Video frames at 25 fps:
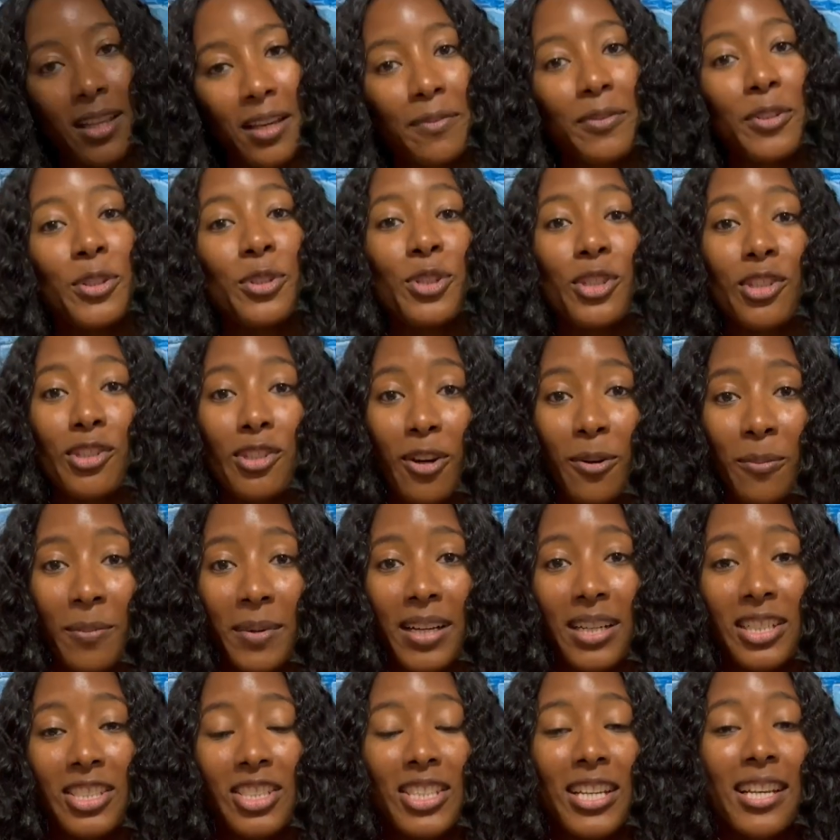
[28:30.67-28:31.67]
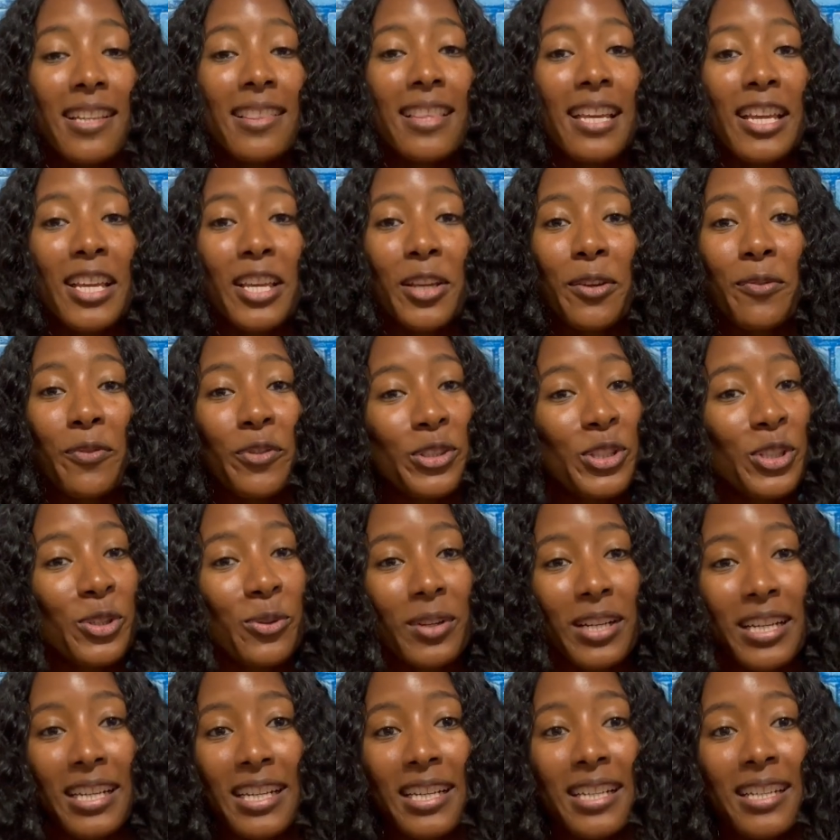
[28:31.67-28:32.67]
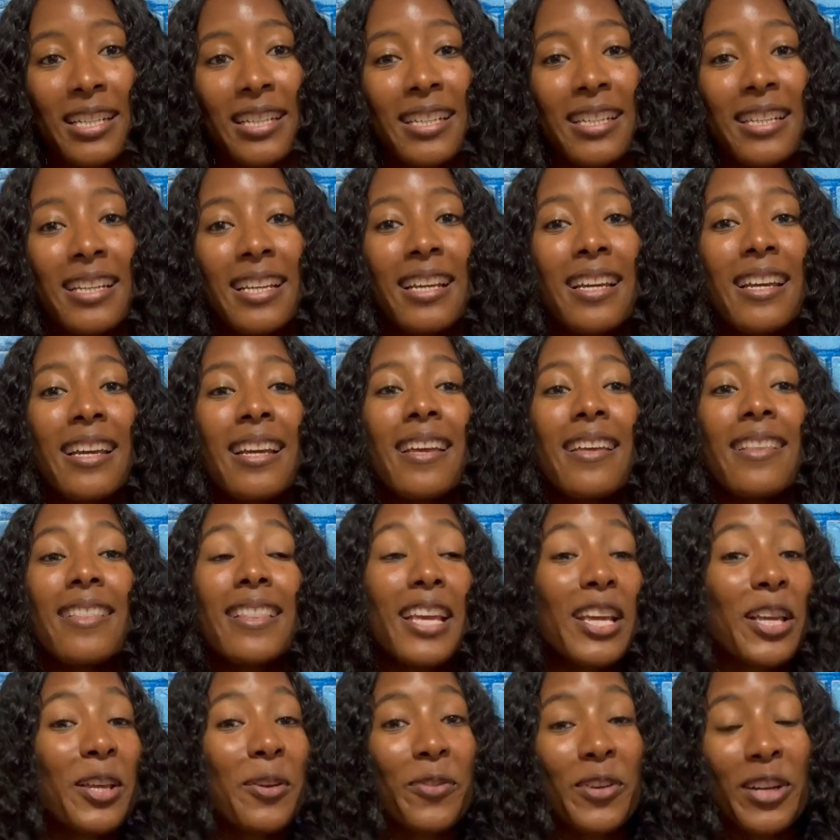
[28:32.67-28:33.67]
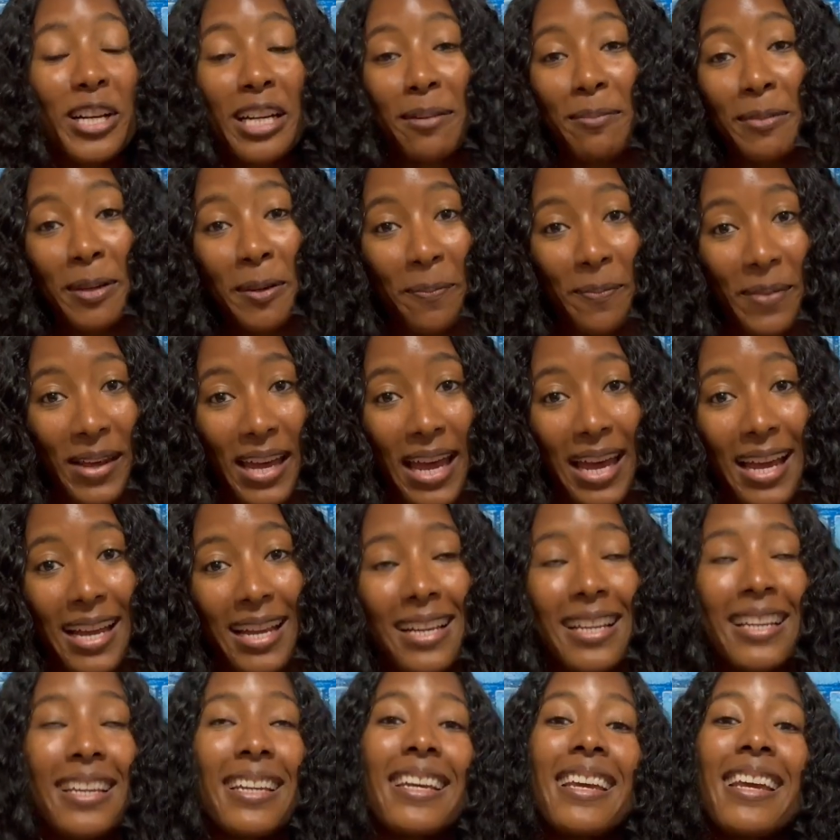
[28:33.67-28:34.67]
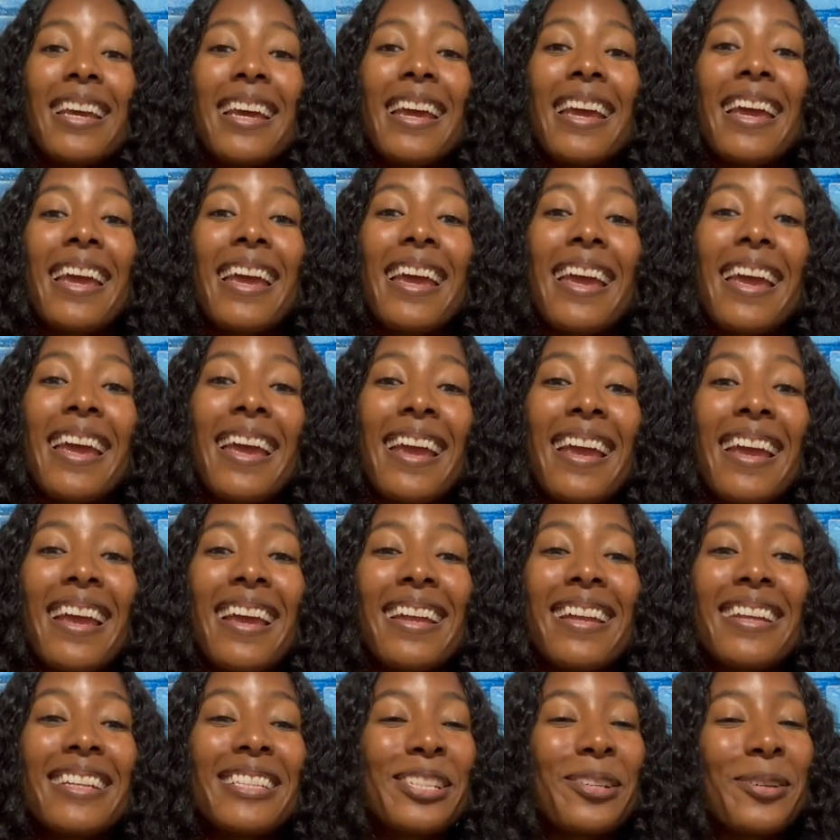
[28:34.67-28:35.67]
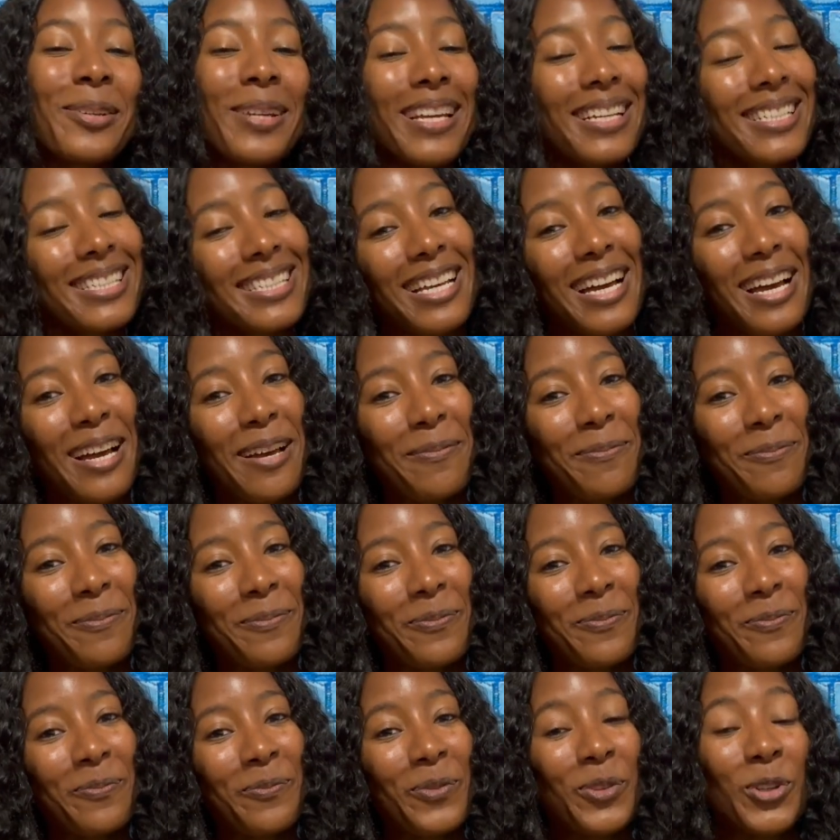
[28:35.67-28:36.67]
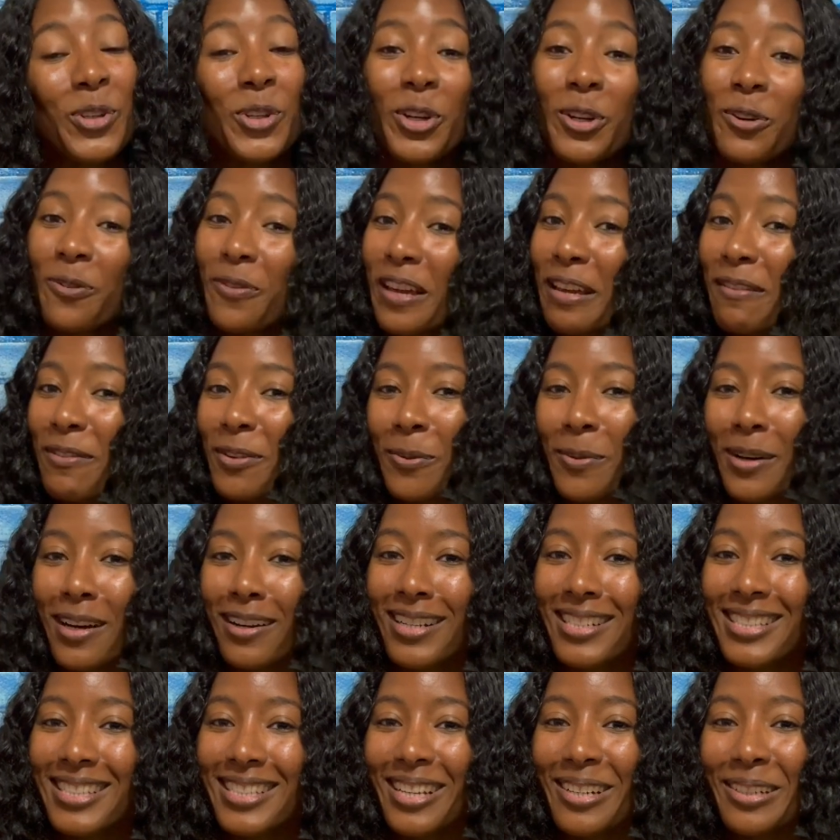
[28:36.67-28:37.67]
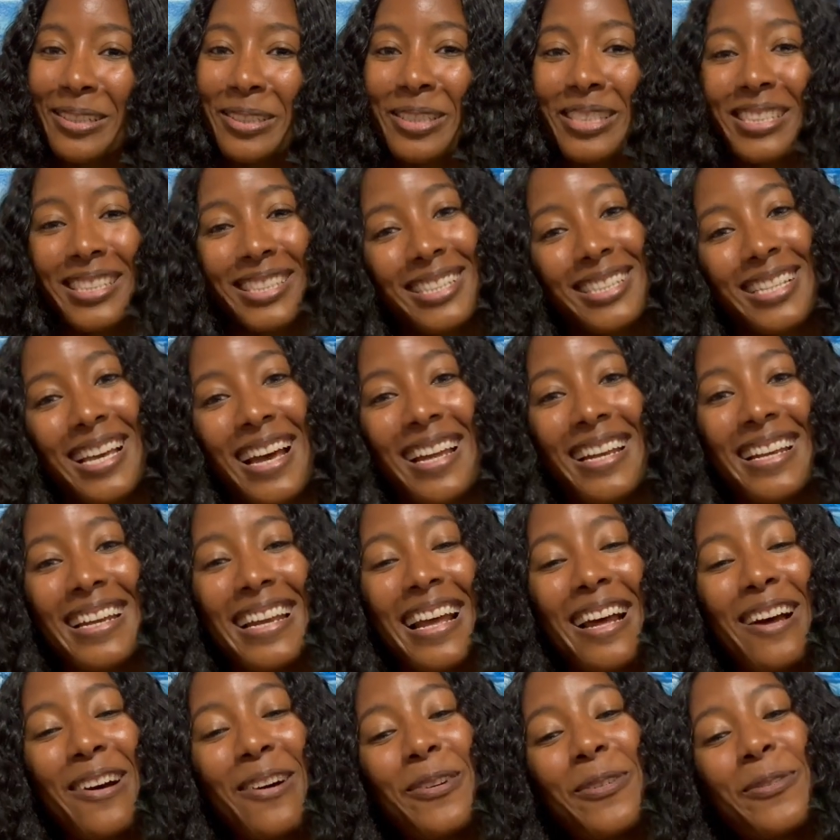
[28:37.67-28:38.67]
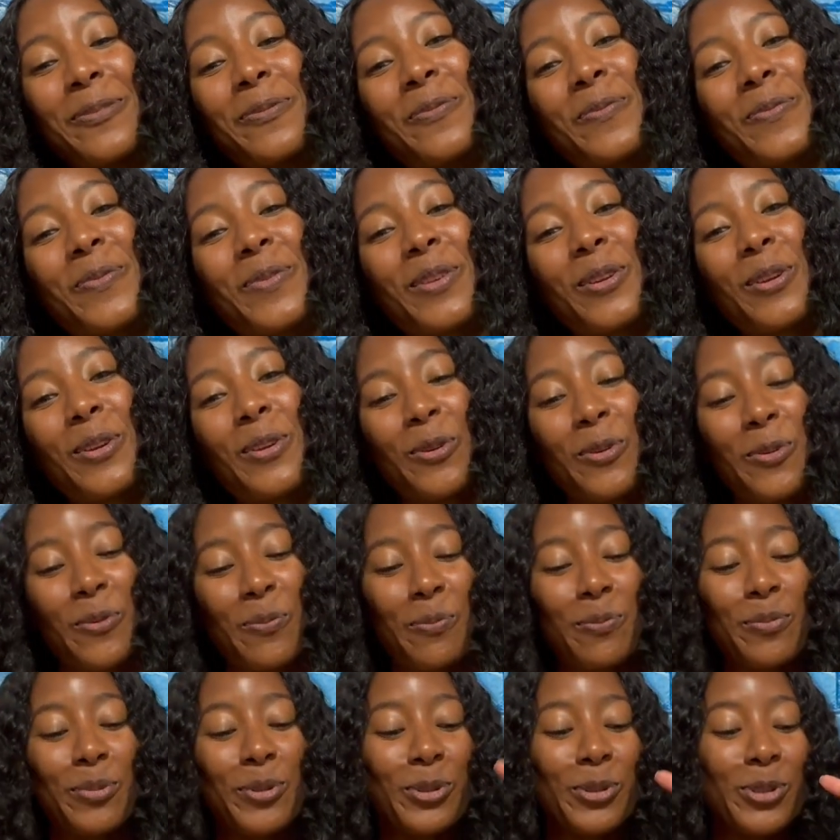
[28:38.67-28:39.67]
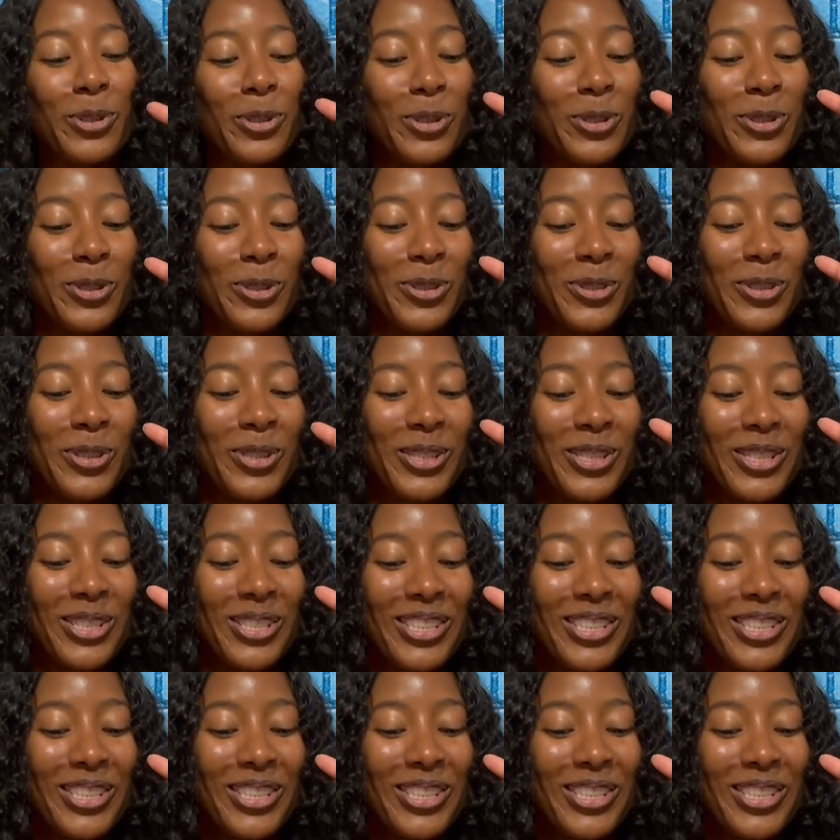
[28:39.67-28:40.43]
you so much, and thank you for tuning in. Thank you for coming back. And until next time, your favorite wellness coach signing out. Peace.